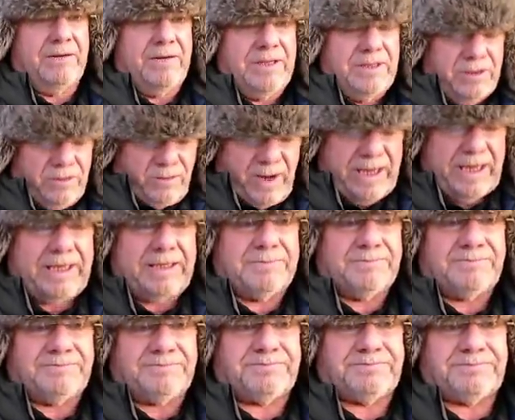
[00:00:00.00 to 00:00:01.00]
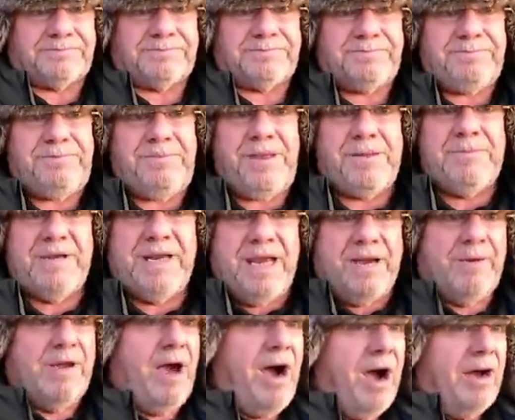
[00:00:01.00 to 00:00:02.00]
in the week. But
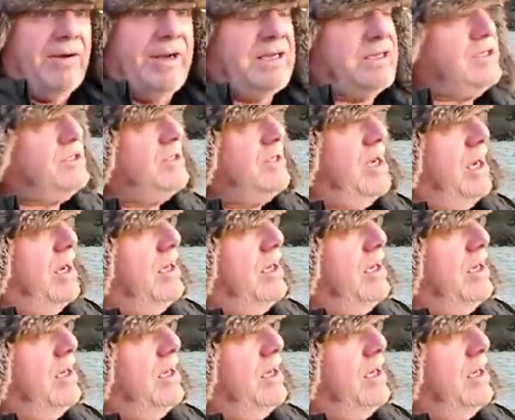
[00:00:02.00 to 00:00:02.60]
here we are, it's